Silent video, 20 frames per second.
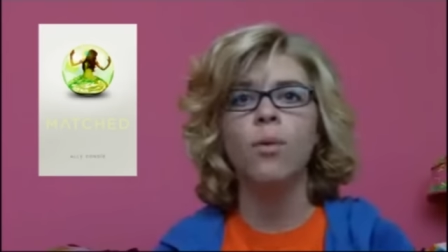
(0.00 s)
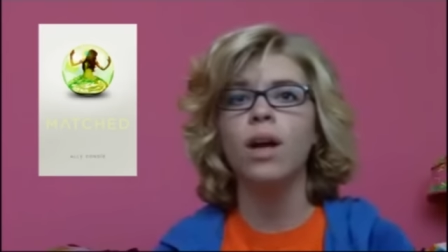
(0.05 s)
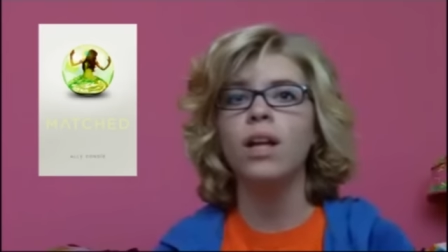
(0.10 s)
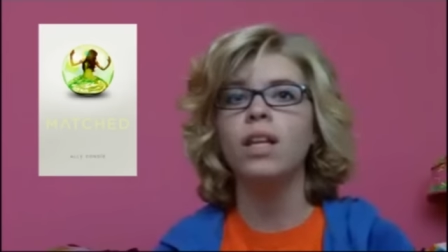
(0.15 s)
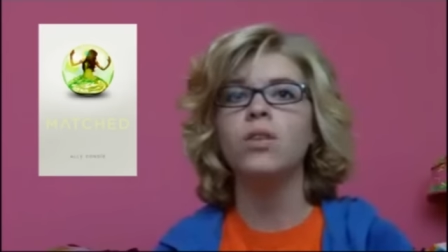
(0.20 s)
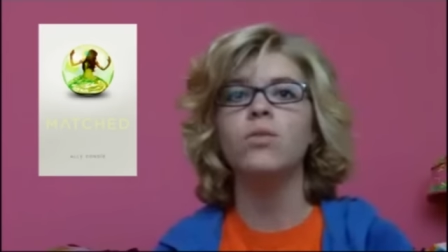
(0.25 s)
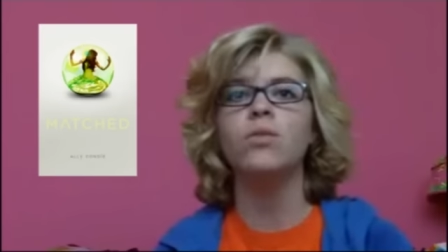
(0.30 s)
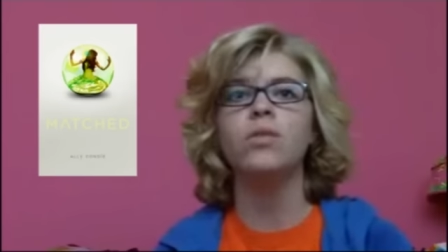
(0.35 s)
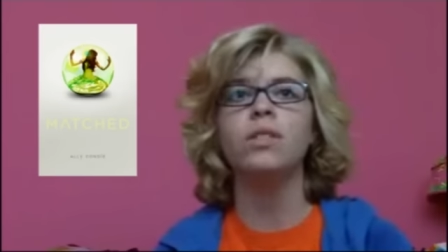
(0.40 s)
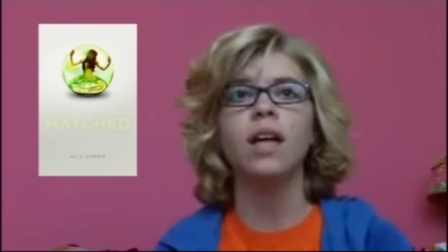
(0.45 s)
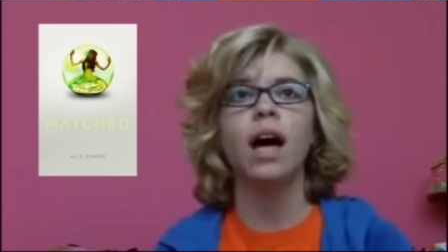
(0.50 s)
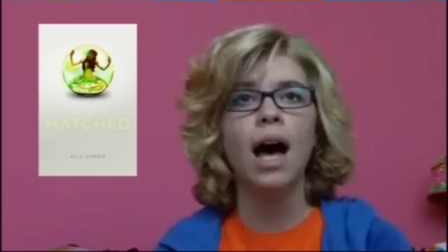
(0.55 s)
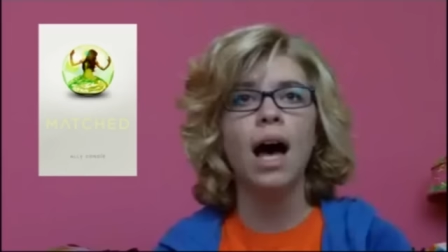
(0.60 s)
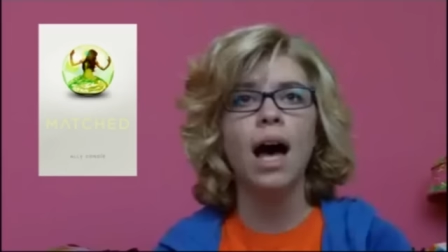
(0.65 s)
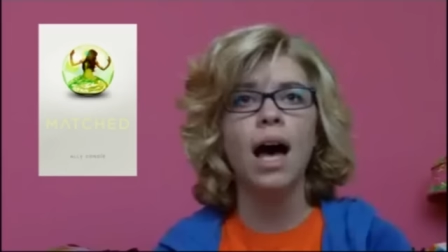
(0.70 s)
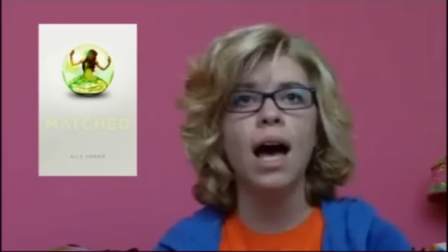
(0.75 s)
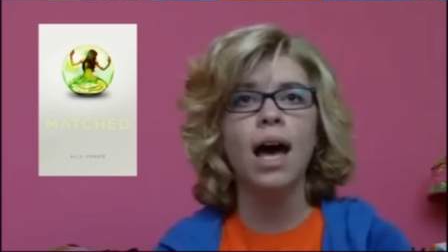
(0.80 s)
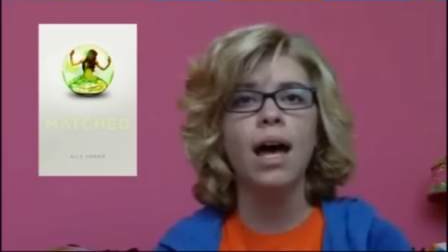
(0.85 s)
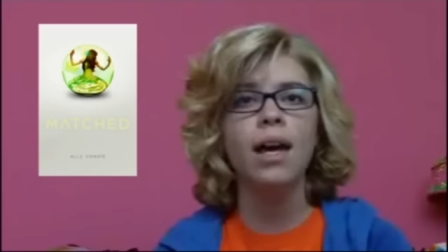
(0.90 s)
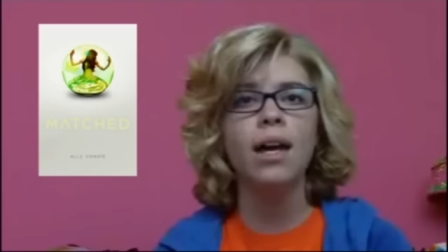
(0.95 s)
when you
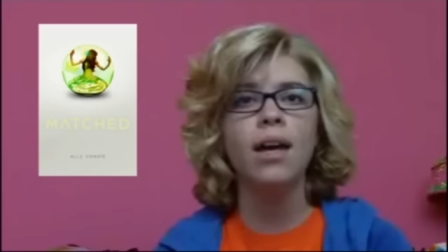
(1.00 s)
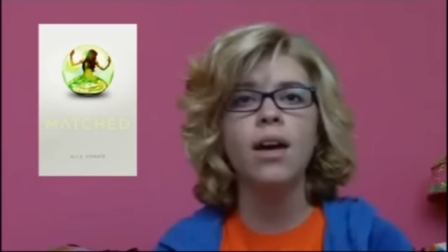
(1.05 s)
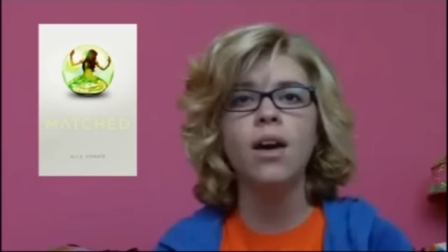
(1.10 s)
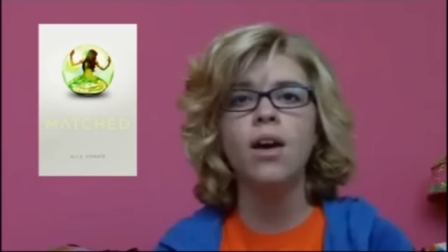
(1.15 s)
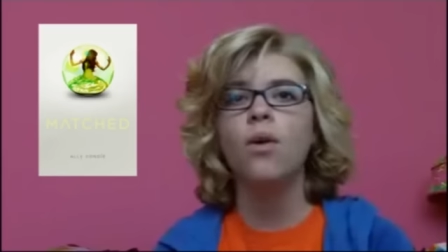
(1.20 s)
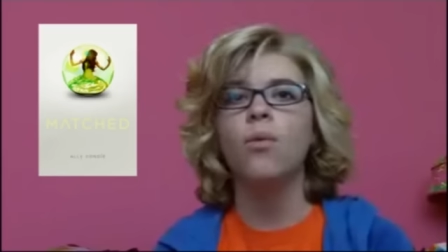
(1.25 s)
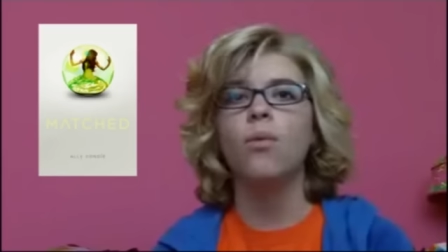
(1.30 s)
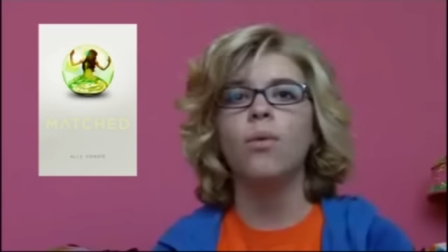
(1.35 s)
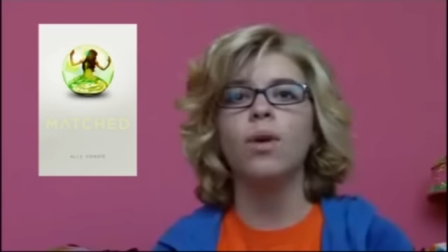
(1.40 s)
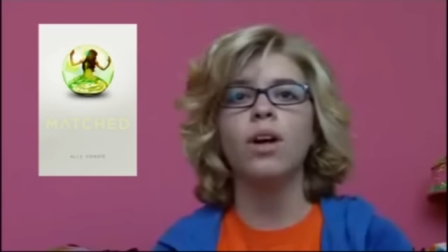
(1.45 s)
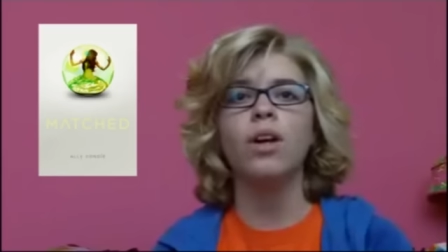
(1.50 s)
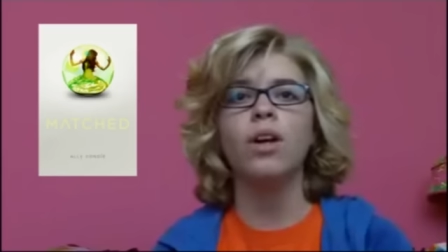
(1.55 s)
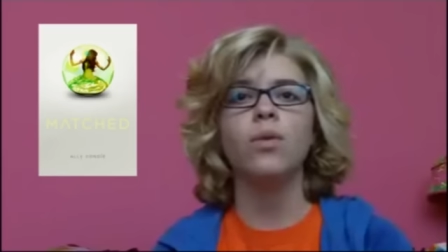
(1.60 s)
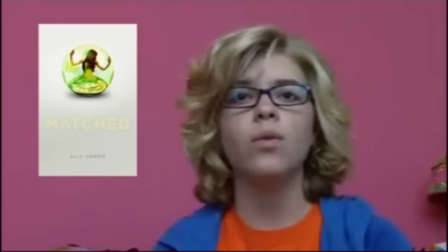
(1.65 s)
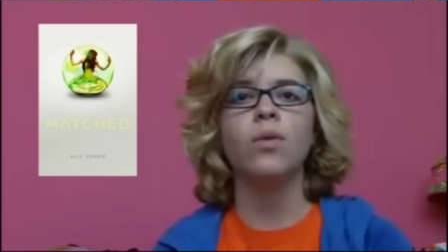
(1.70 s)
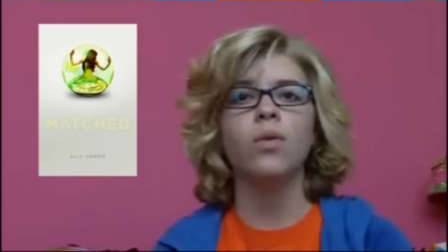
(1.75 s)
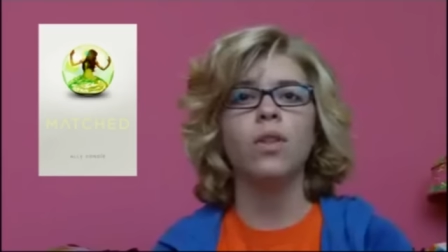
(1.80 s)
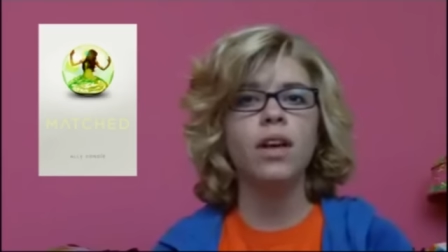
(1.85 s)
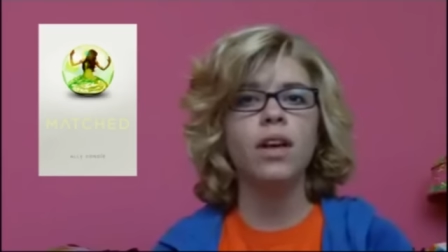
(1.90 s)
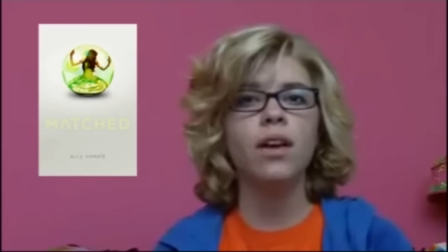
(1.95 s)
die, where
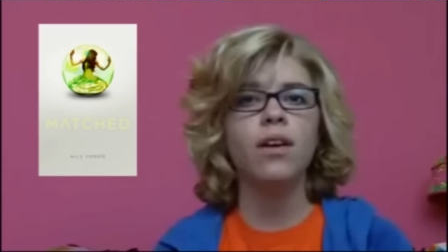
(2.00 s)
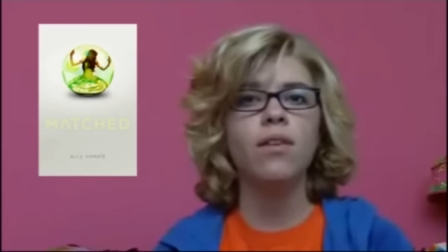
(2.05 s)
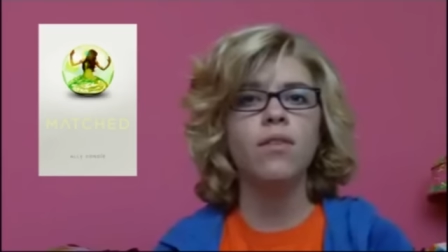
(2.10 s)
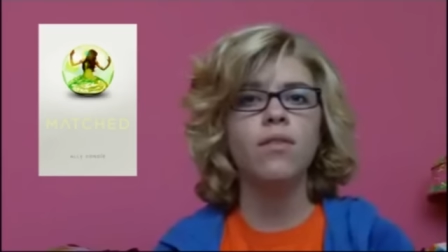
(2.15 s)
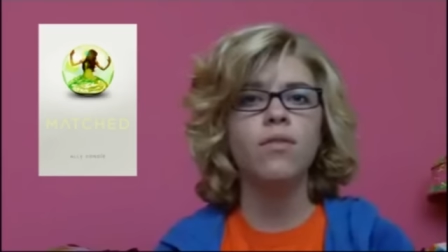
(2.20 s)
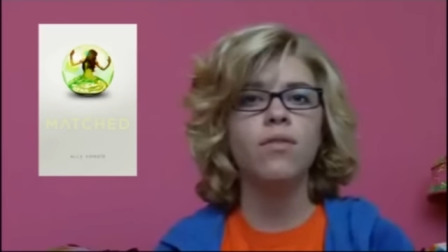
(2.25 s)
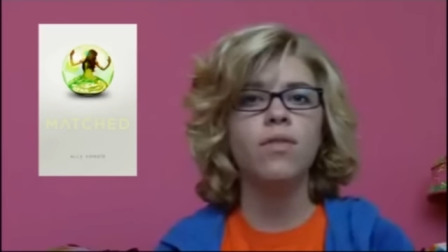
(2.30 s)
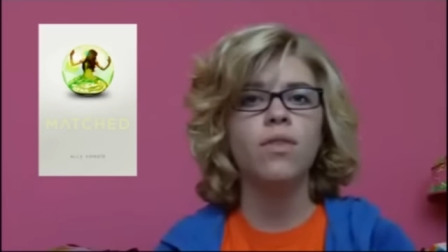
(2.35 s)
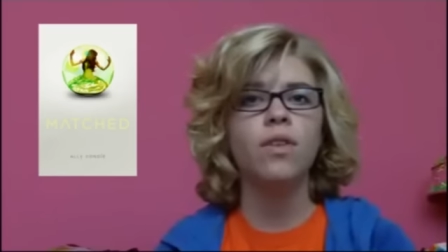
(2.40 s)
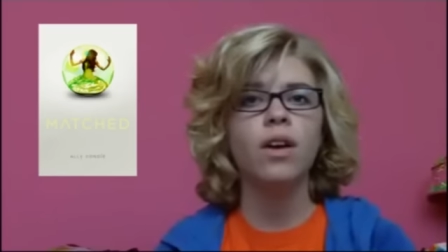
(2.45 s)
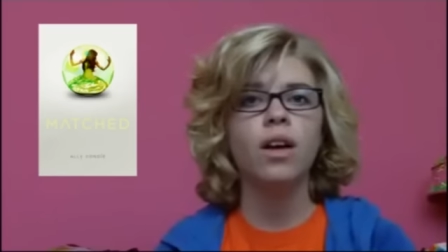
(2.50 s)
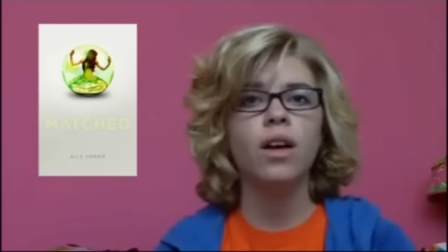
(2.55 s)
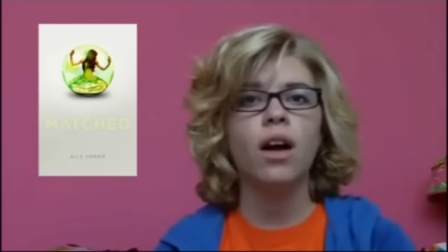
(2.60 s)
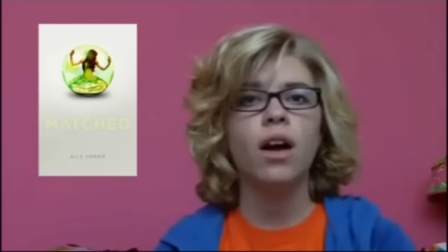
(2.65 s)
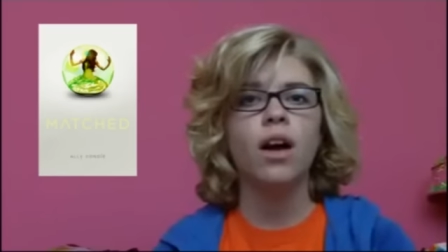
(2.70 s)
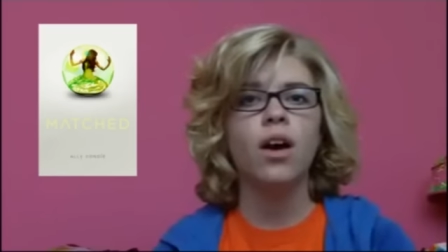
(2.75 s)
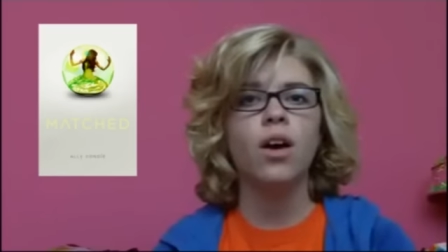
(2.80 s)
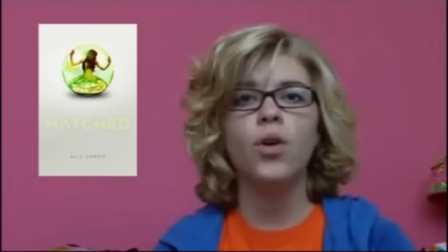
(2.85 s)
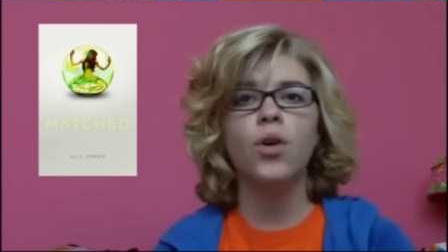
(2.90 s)
you live,